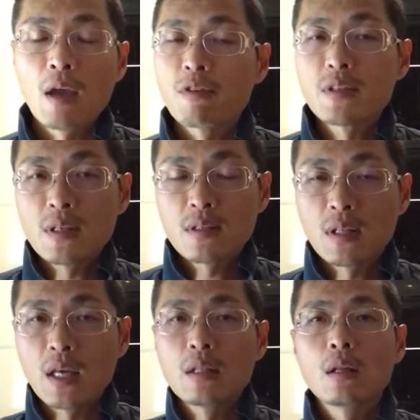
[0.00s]
Ever since
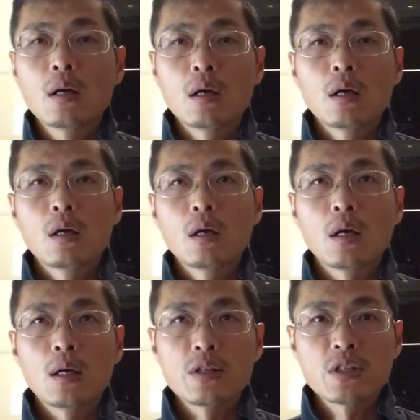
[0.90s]
then,
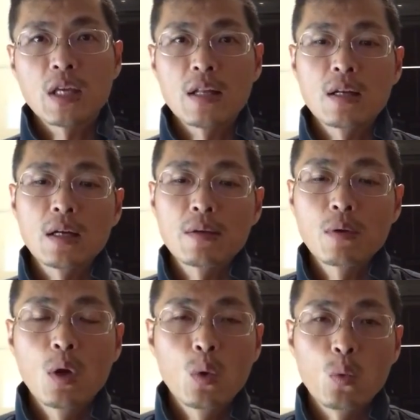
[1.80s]
Skanda
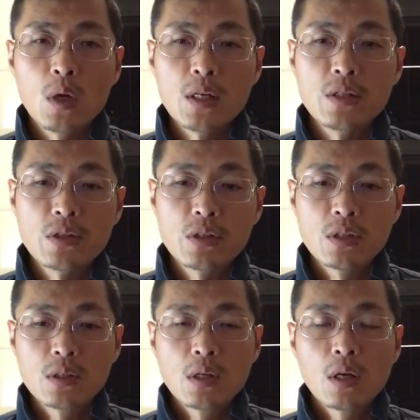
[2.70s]

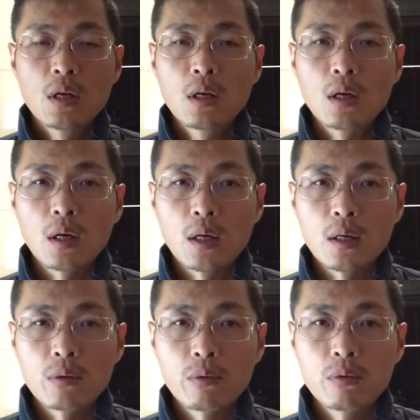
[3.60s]
was
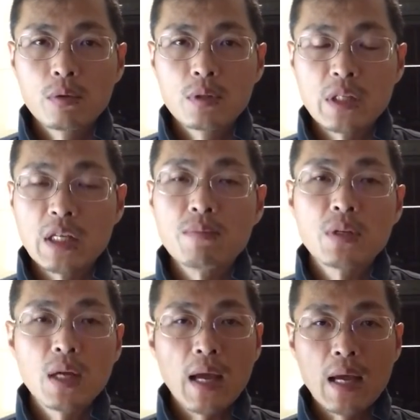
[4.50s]

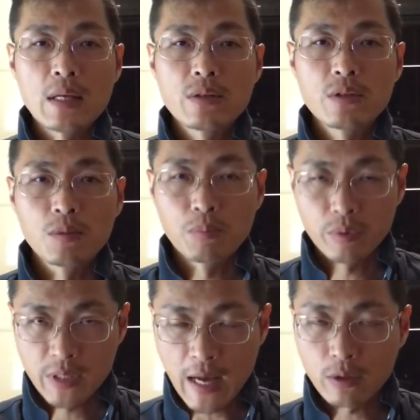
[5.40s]
deemed as the
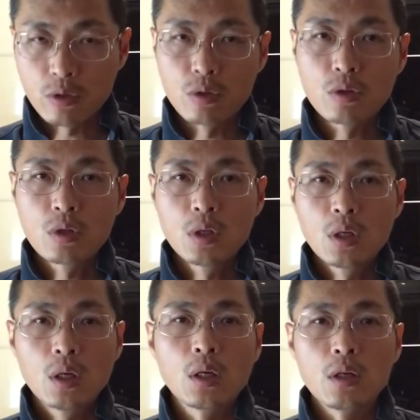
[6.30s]
protector
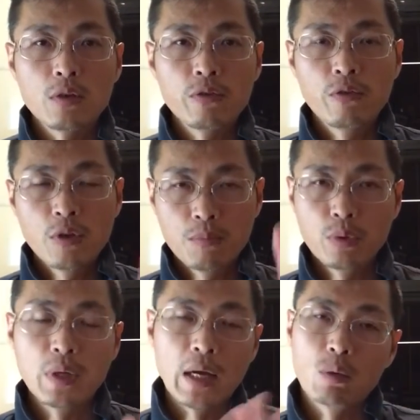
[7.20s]
of
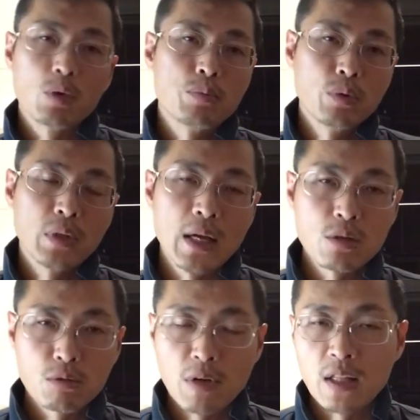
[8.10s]
Buddha or
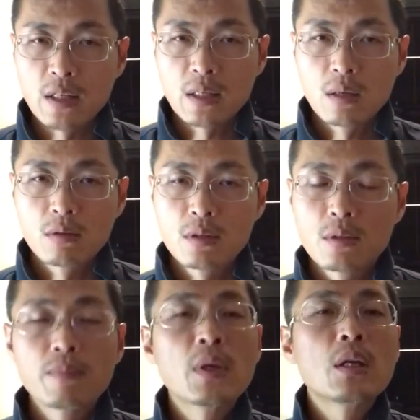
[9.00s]
Buddha's relics.